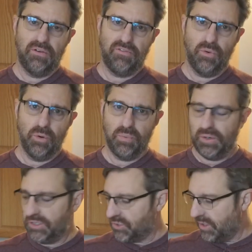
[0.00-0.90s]
for
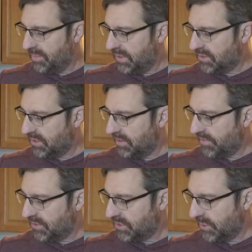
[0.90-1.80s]
pre-treatment. So the
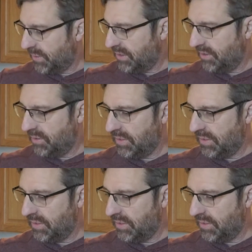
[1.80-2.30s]
first thing we do